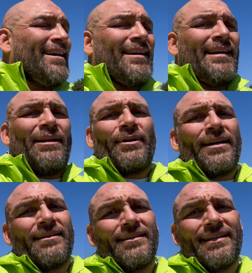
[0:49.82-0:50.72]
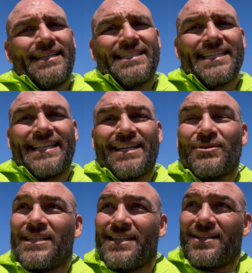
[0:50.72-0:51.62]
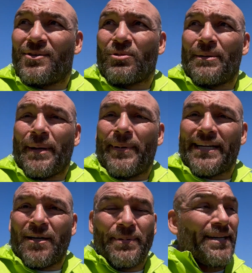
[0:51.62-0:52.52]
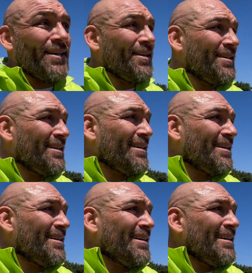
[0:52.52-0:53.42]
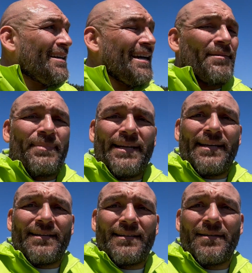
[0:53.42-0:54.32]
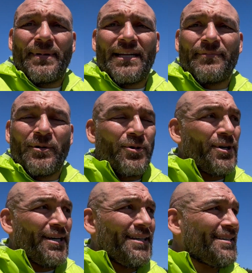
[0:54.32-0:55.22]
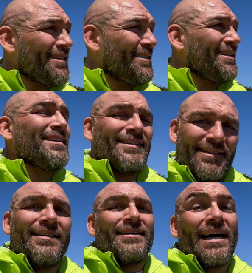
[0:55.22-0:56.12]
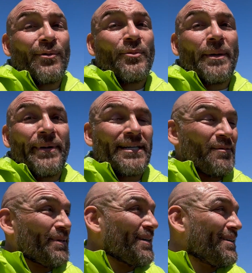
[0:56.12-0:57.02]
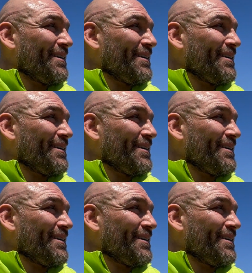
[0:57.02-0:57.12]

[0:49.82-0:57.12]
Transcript: Anyway, I did say that I was gonna ride my bike up here, and being a man of my word, I rode my bike up here.